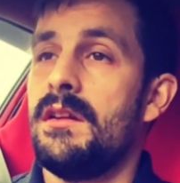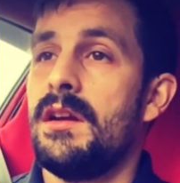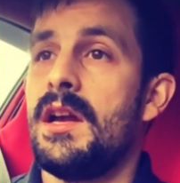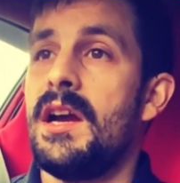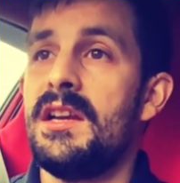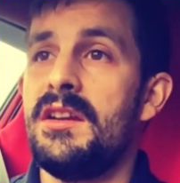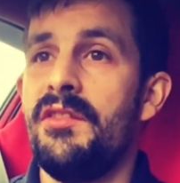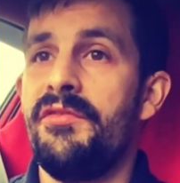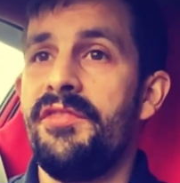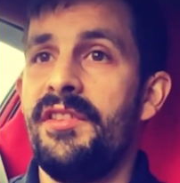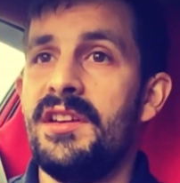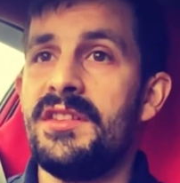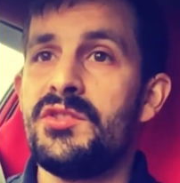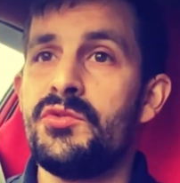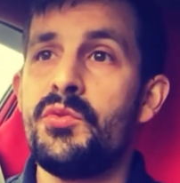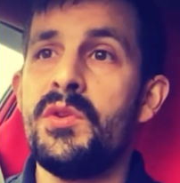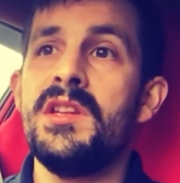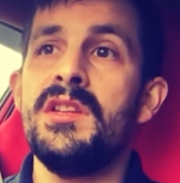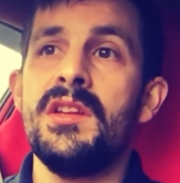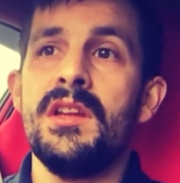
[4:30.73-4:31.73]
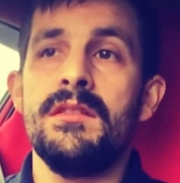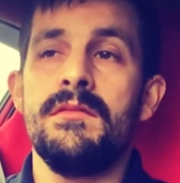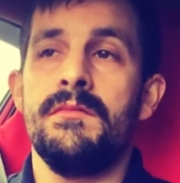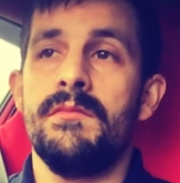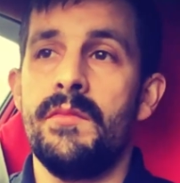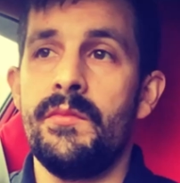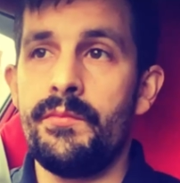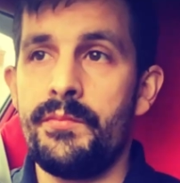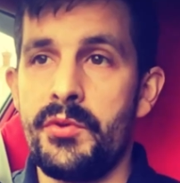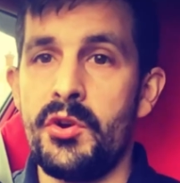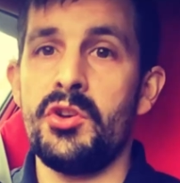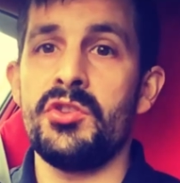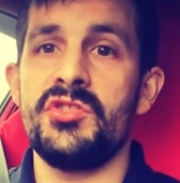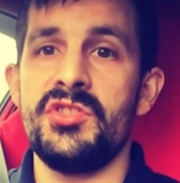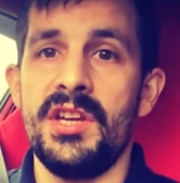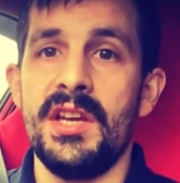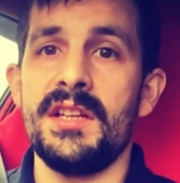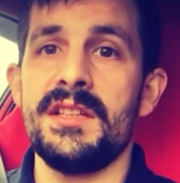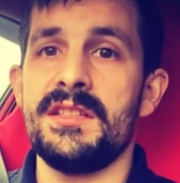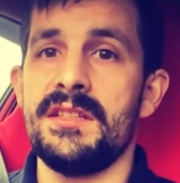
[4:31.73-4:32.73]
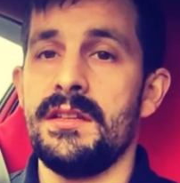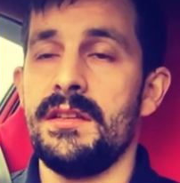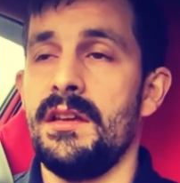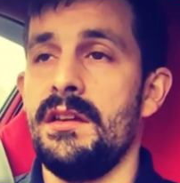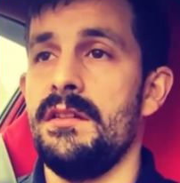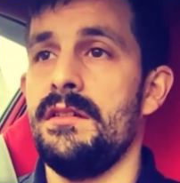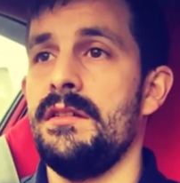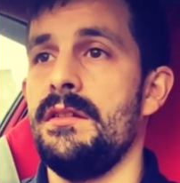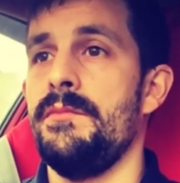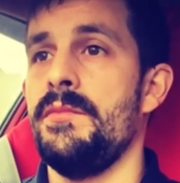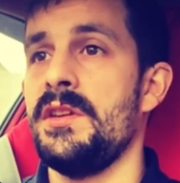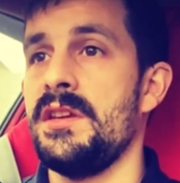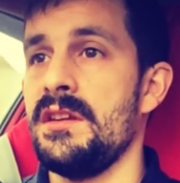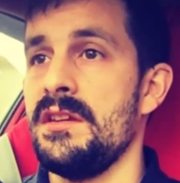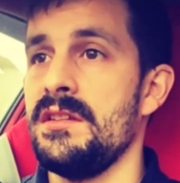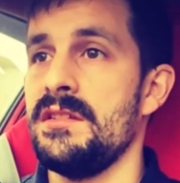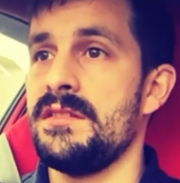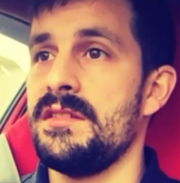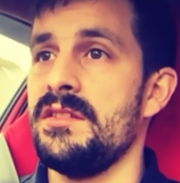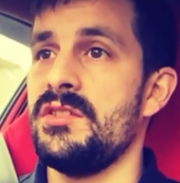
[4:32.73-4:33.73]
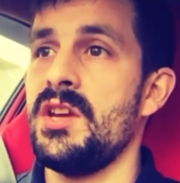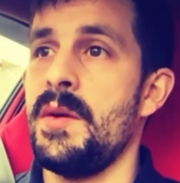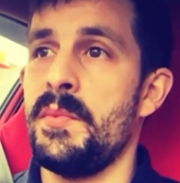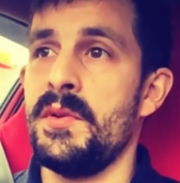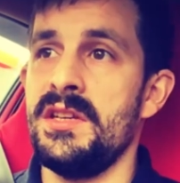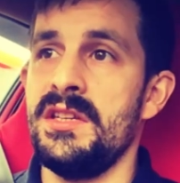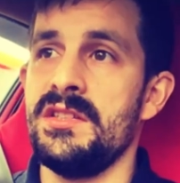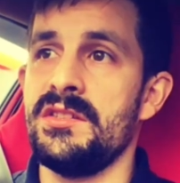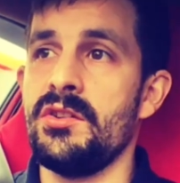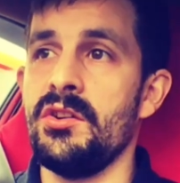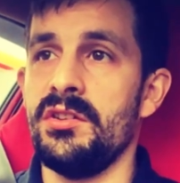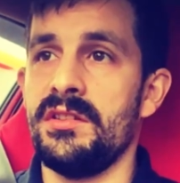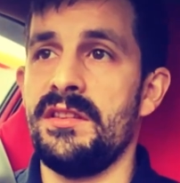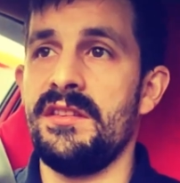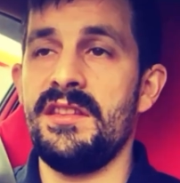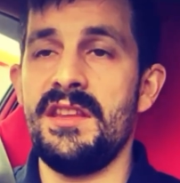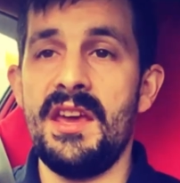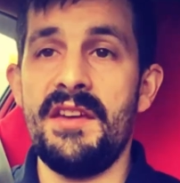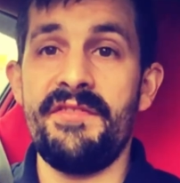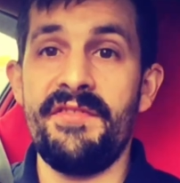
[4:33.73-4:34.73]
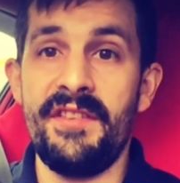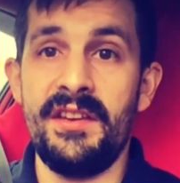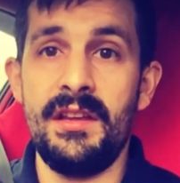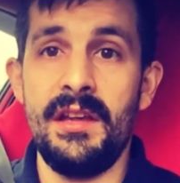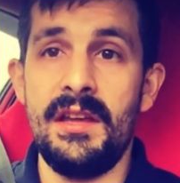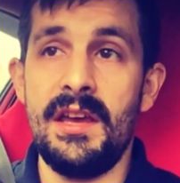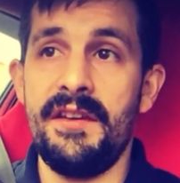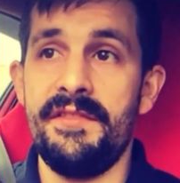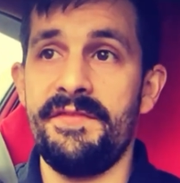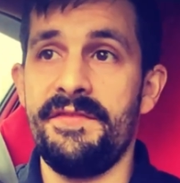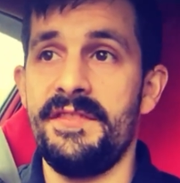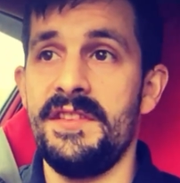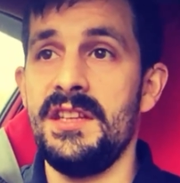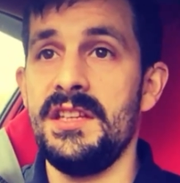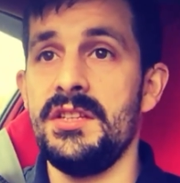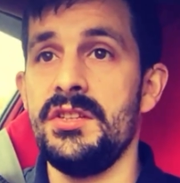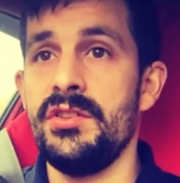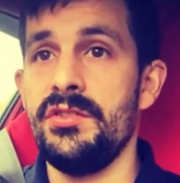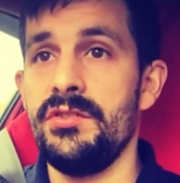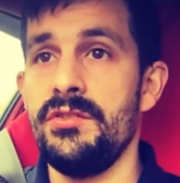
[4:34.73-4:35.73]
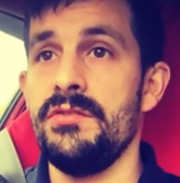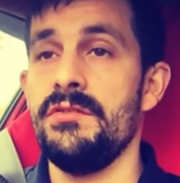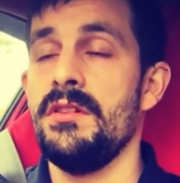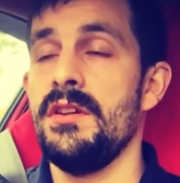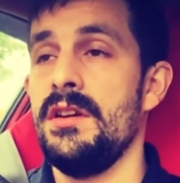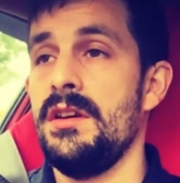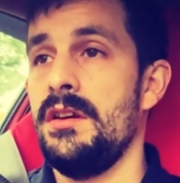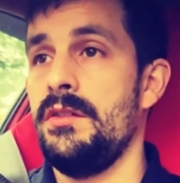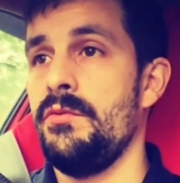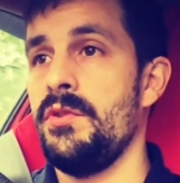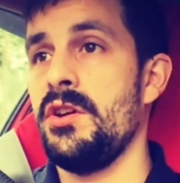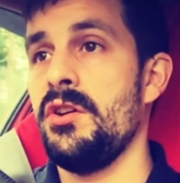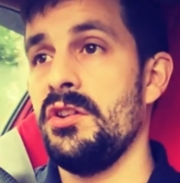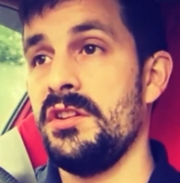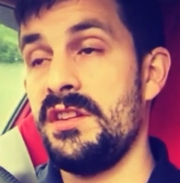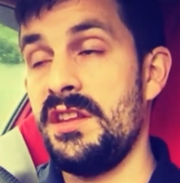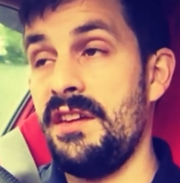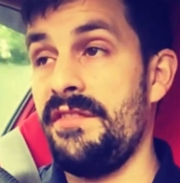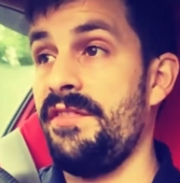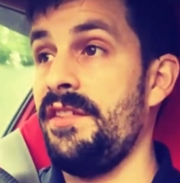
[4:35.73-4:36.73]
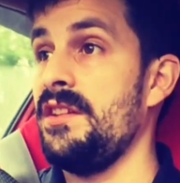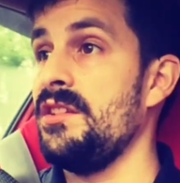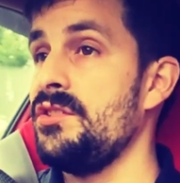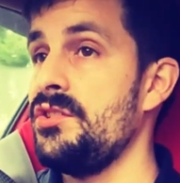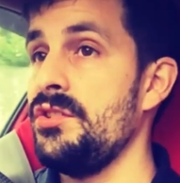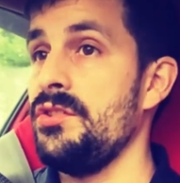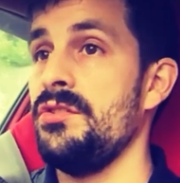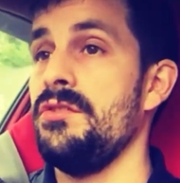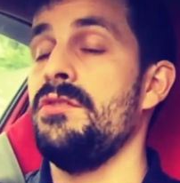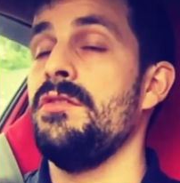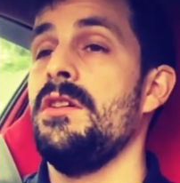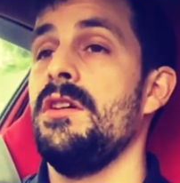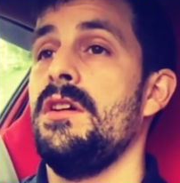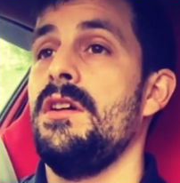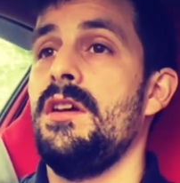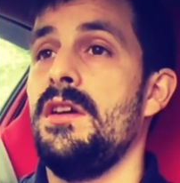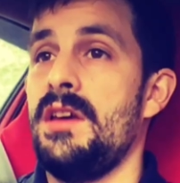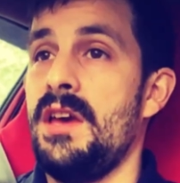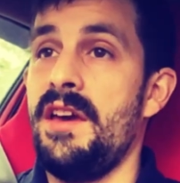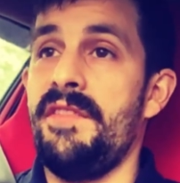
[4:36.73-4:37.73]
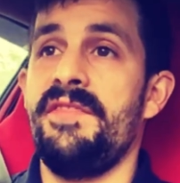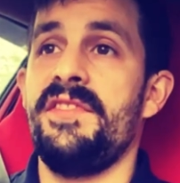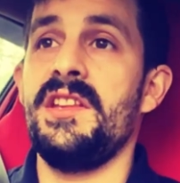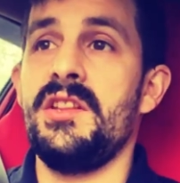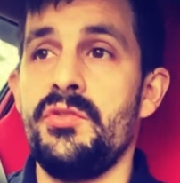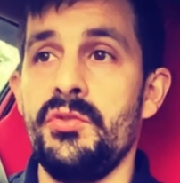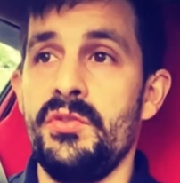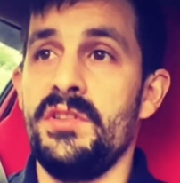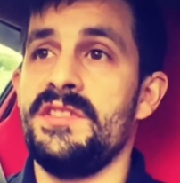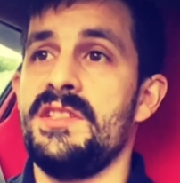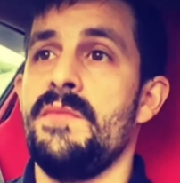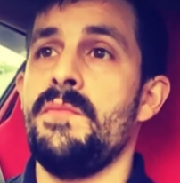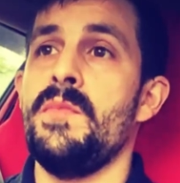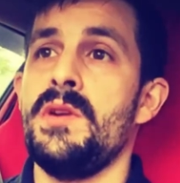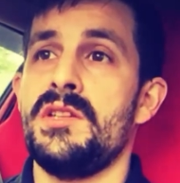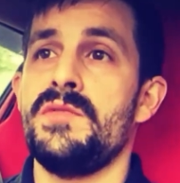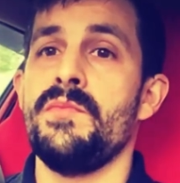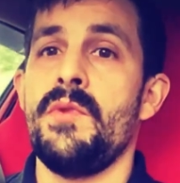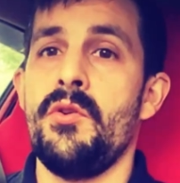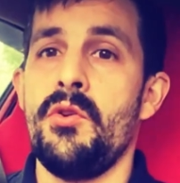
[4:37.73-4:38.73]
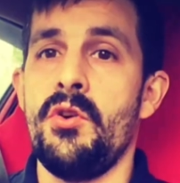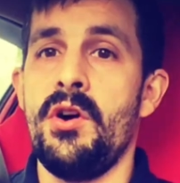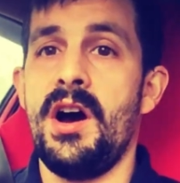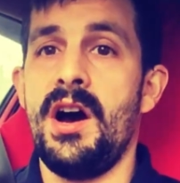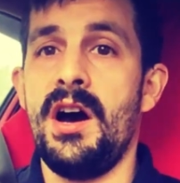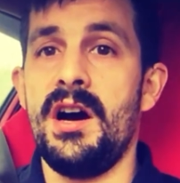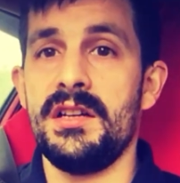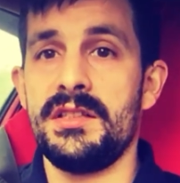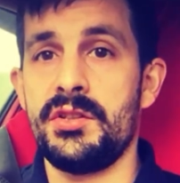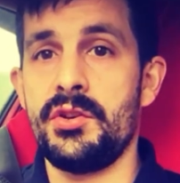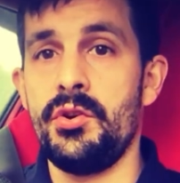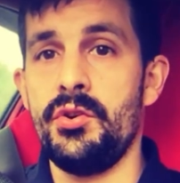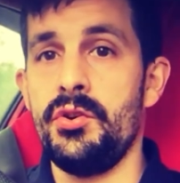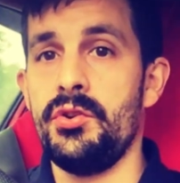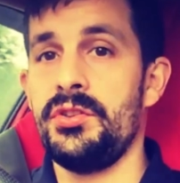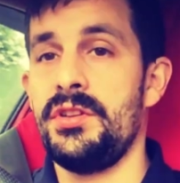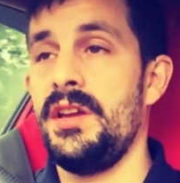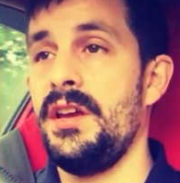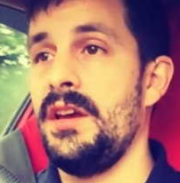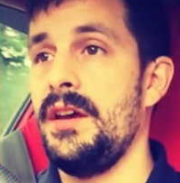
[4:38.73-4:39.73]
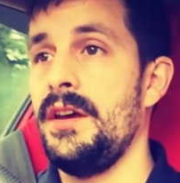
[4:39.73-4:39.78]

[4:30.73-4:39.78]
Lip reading: kind of a Sweden project, because the Japanese got the FD2, we got the FN2. FD2 is a much more hardcore